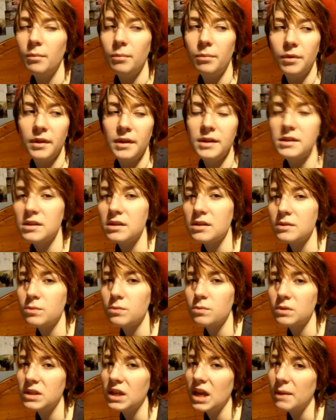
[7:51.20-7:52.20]
but this just
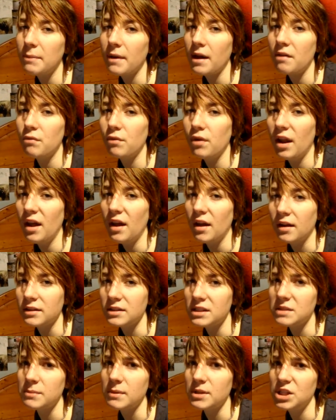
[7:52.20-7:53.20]
kick back and
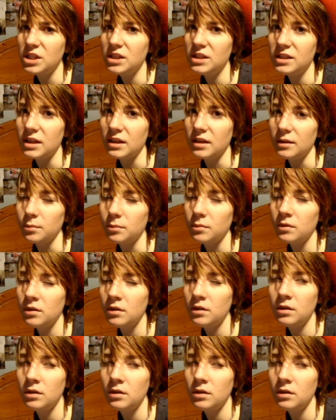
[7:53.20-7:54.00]
relax. It's my chill time.